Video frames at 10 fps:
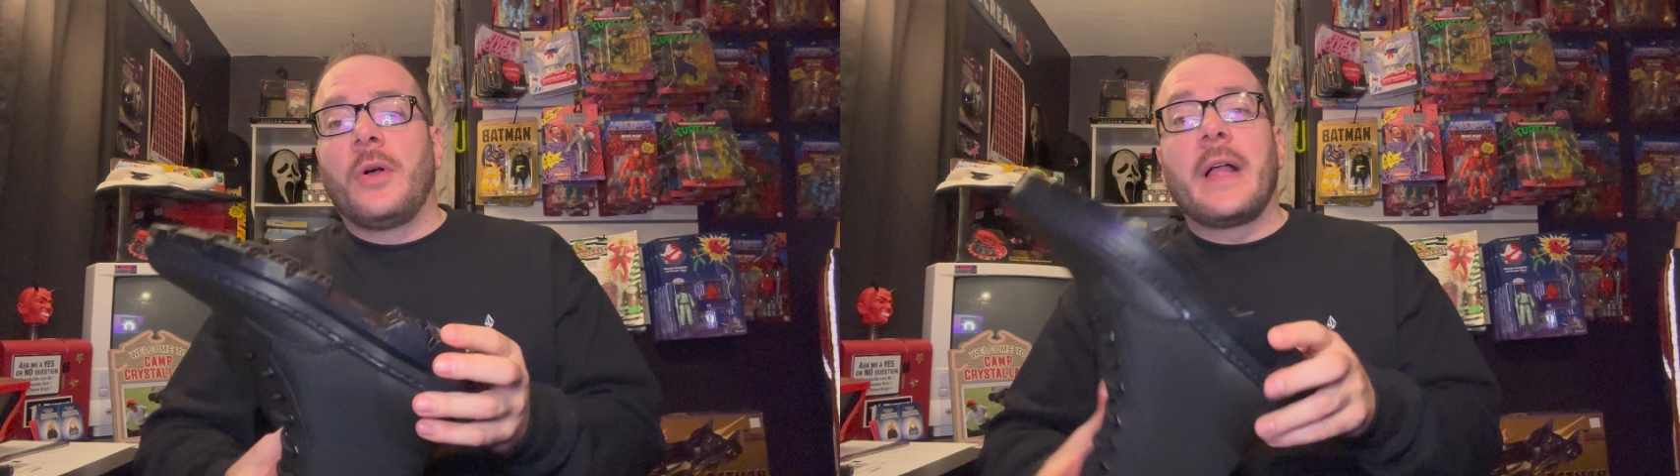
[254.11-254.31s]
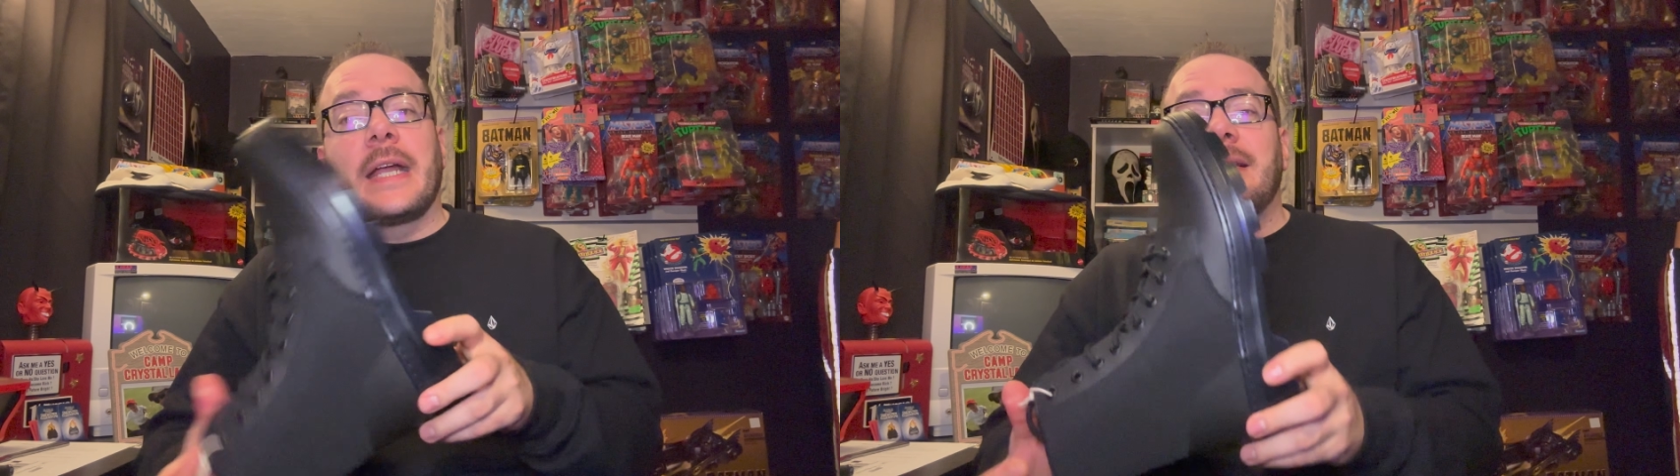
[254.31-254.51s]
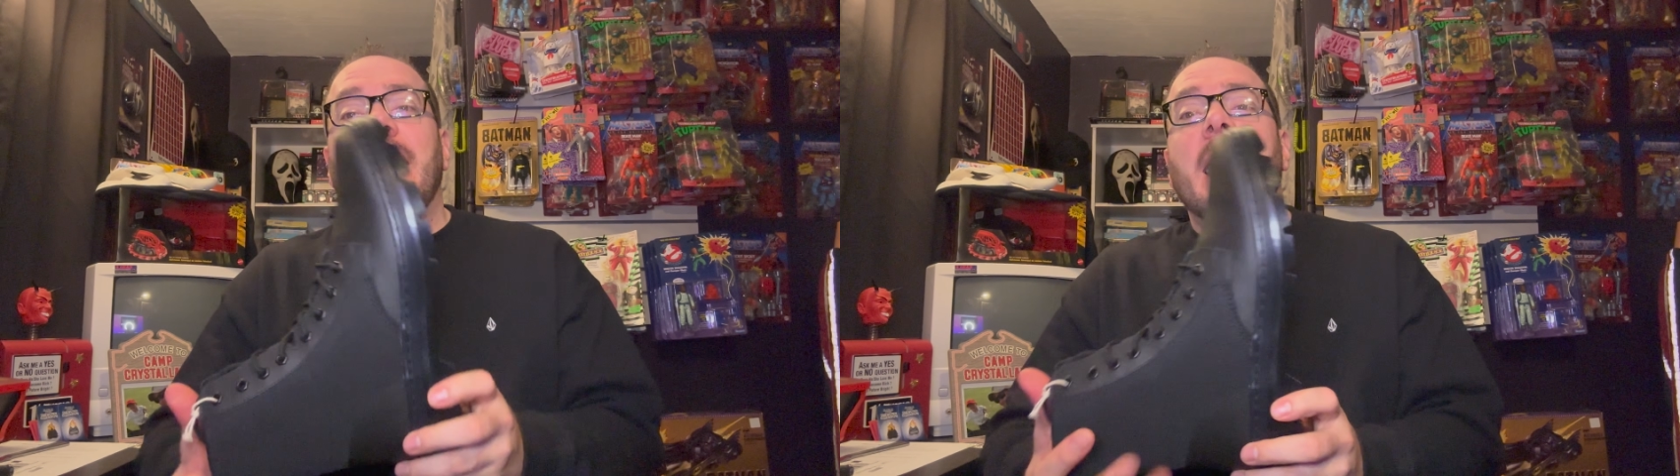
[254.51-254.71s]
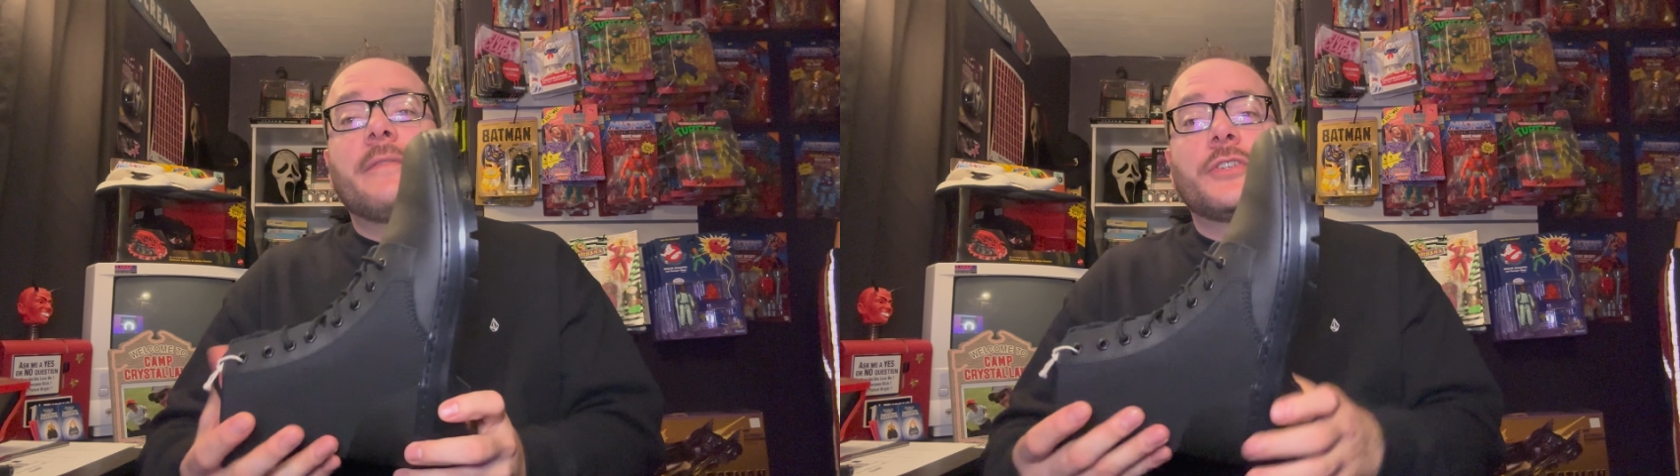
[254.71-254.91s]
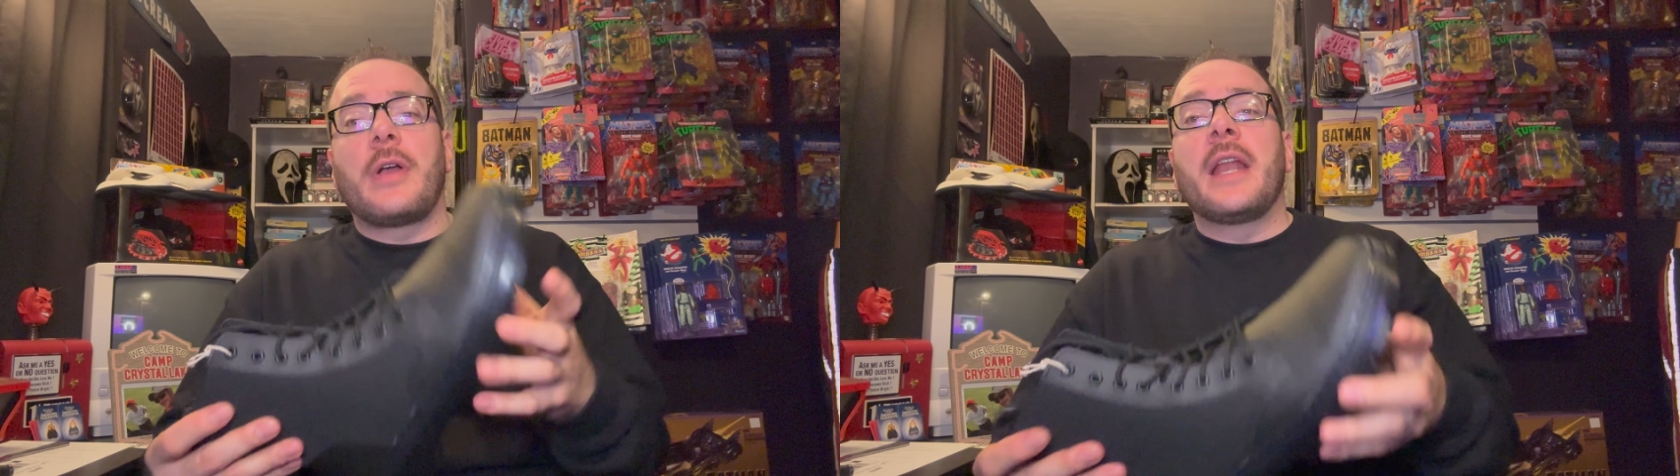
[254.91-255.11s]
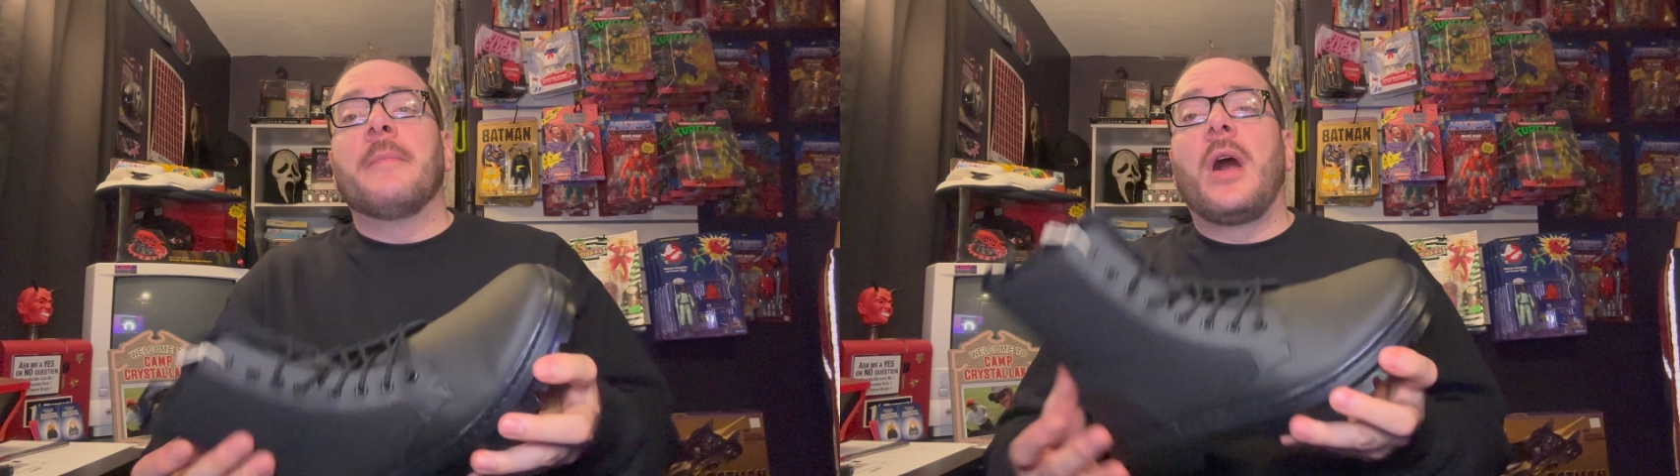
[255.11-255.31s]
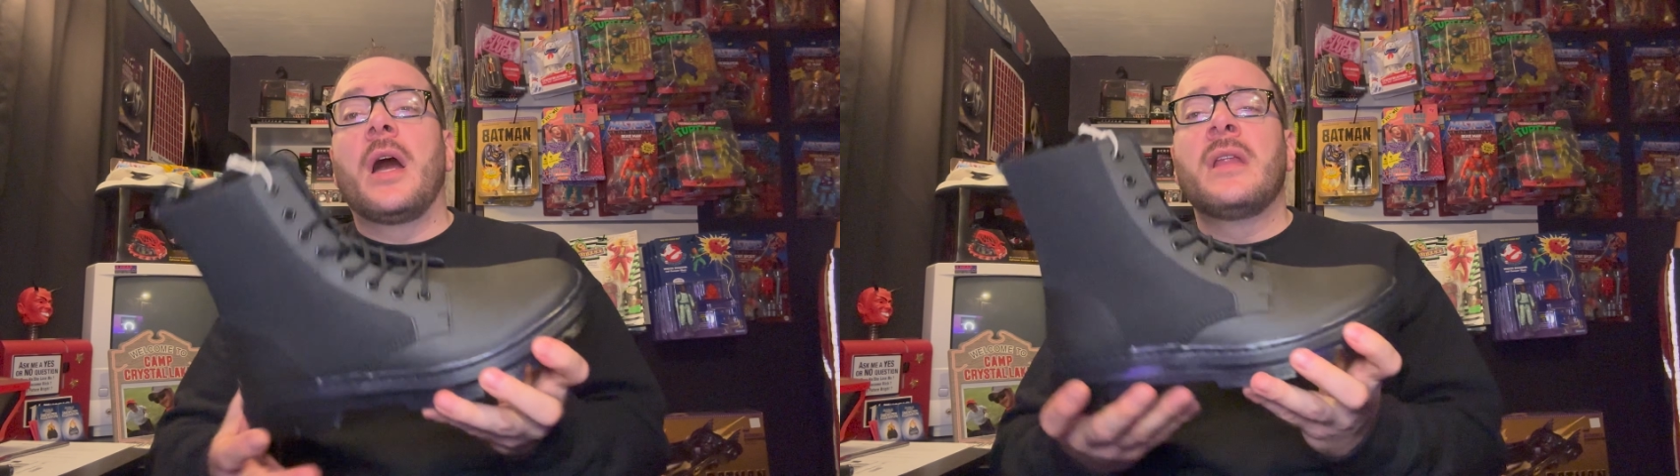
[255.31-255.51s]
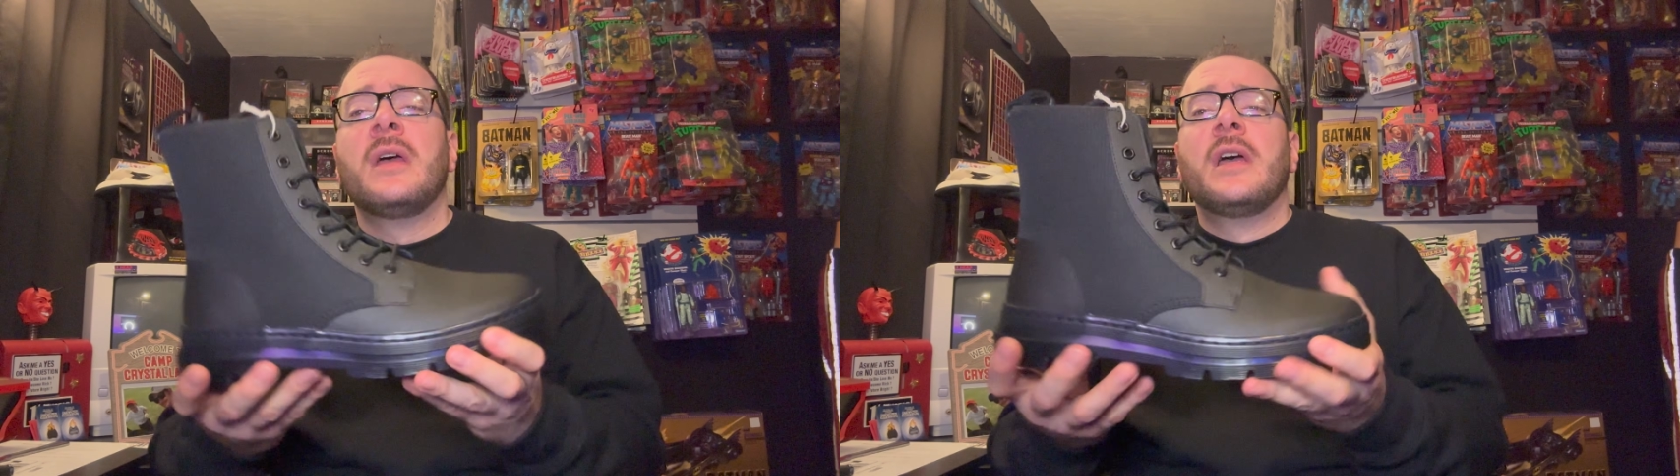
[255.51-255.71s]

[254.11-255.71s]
Like I said, I haven't tried them on,